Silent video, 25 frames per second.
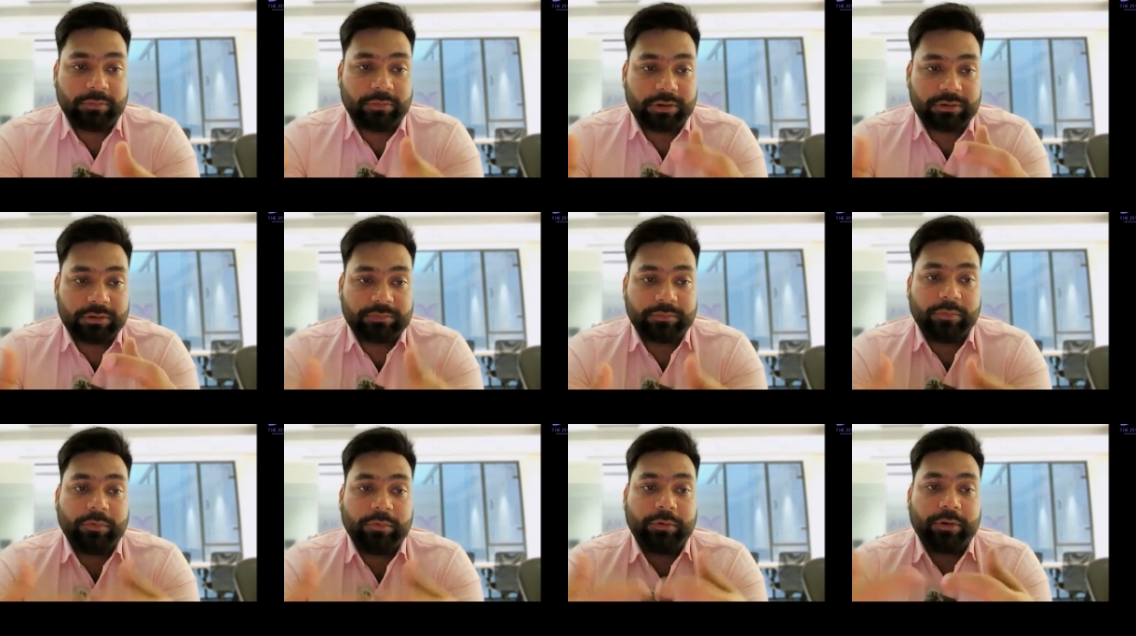
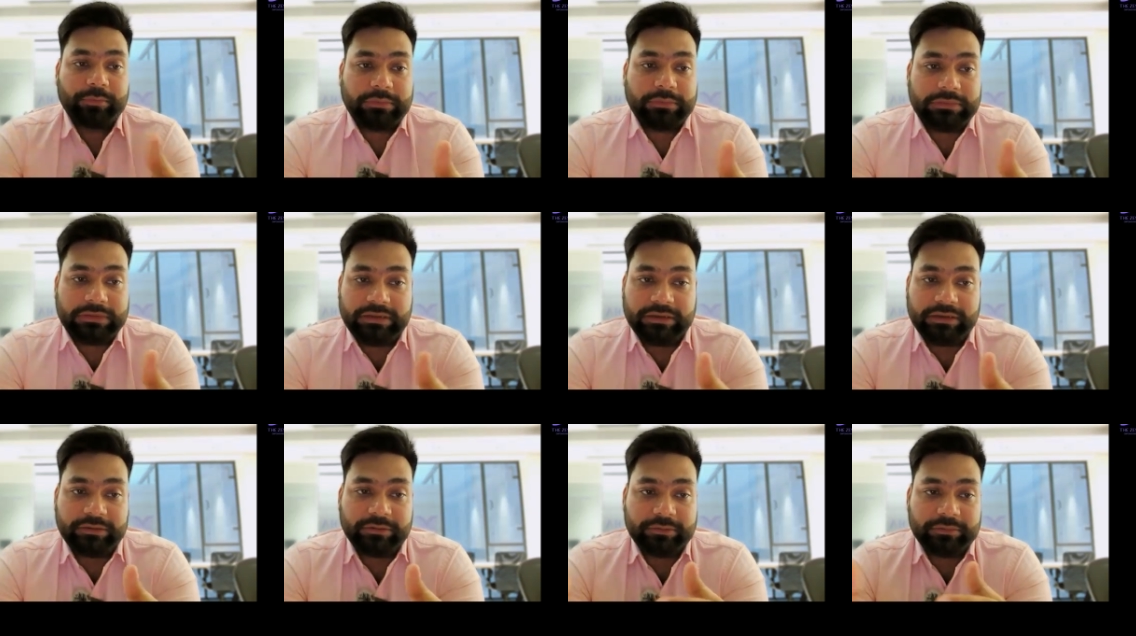What more we
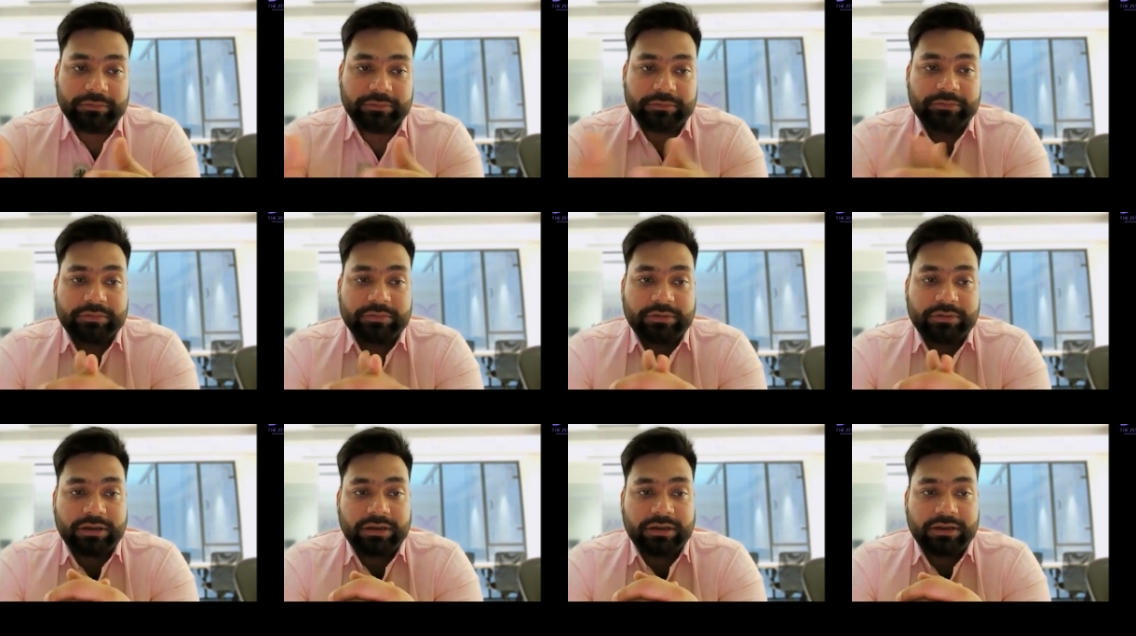need to
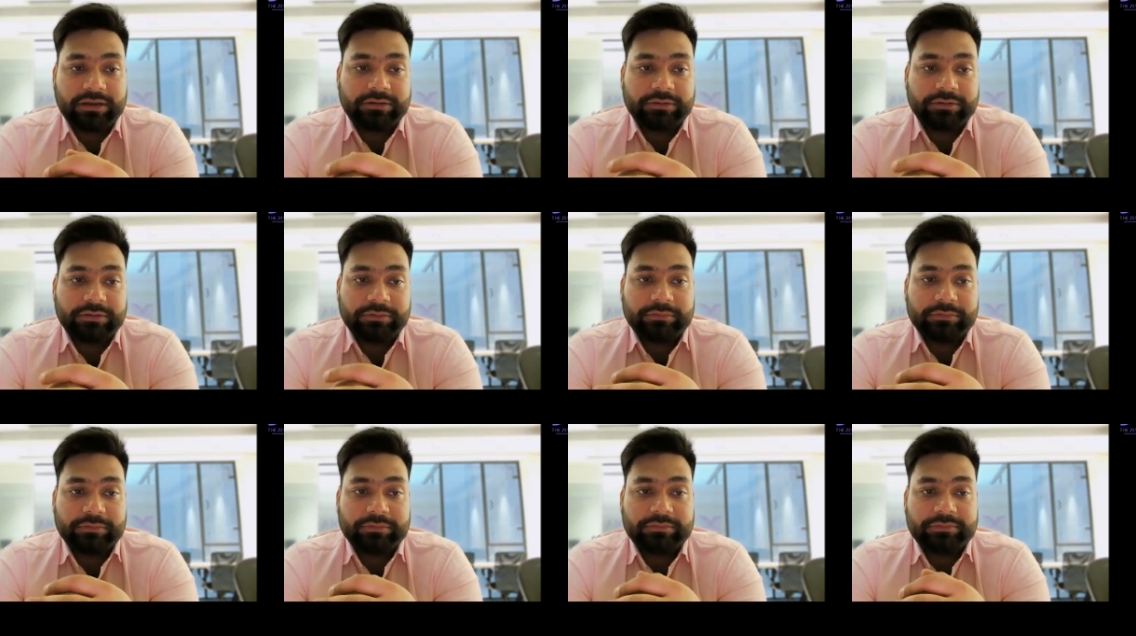do
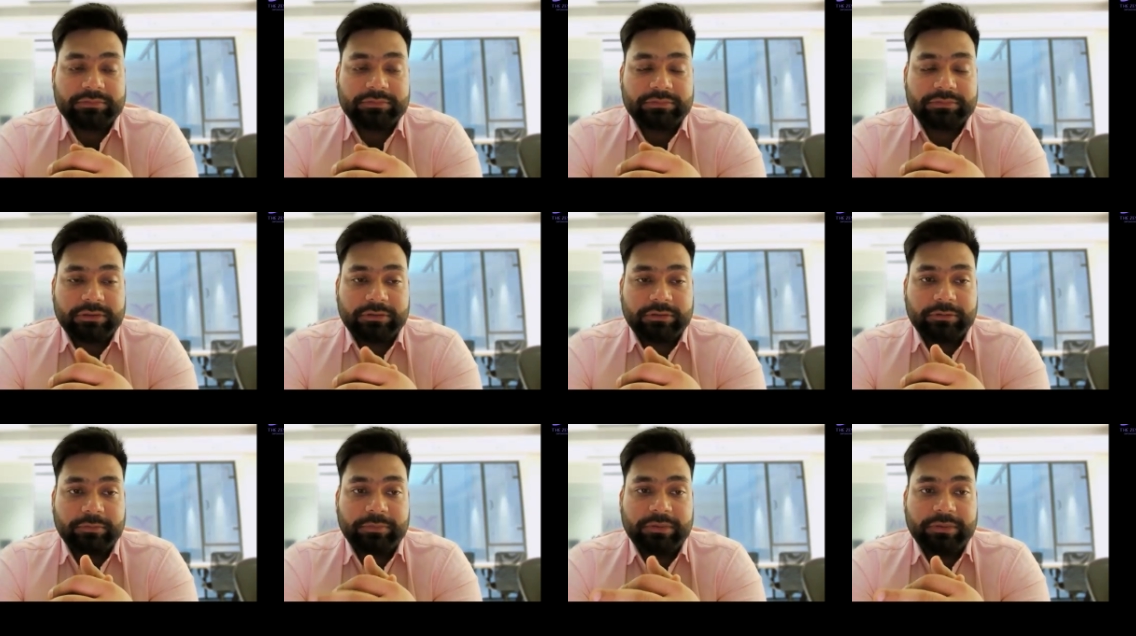
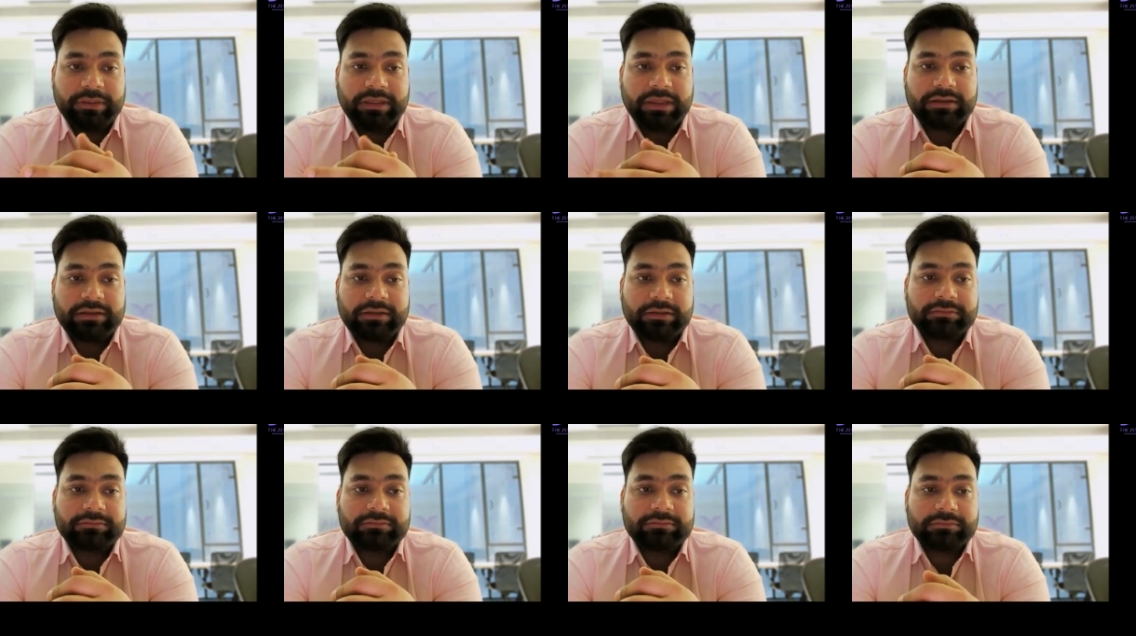to be
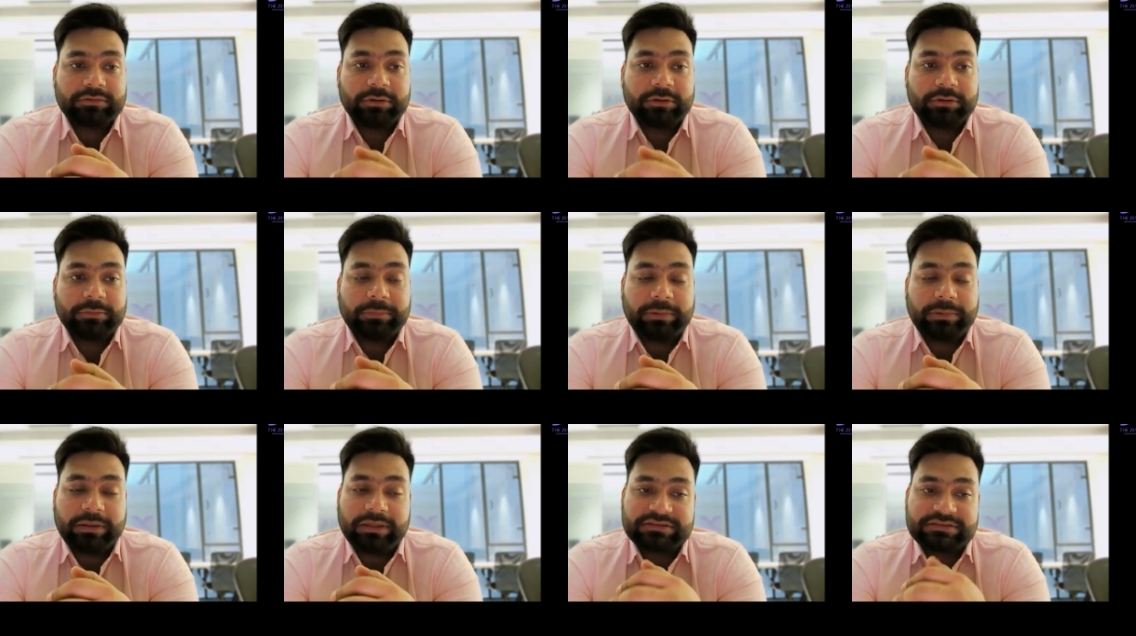at a
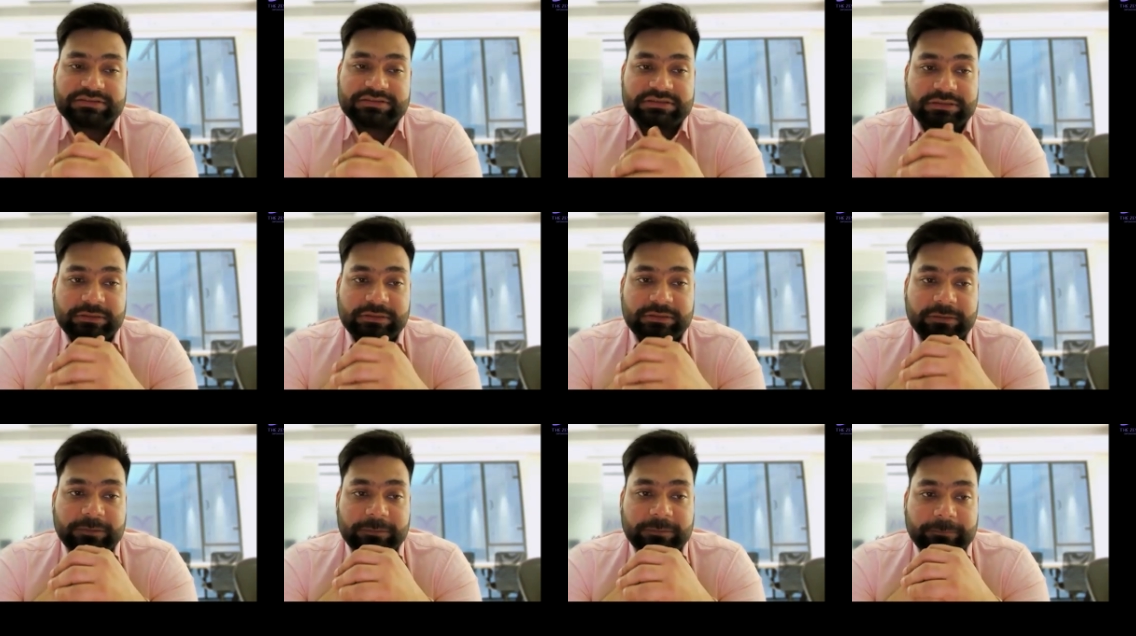good place?
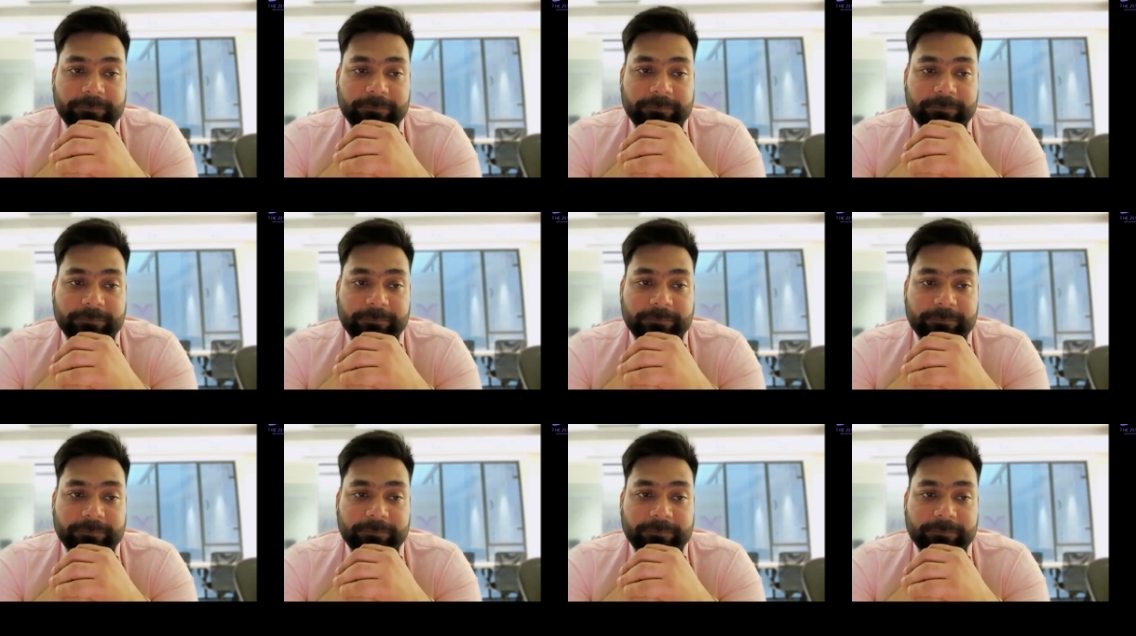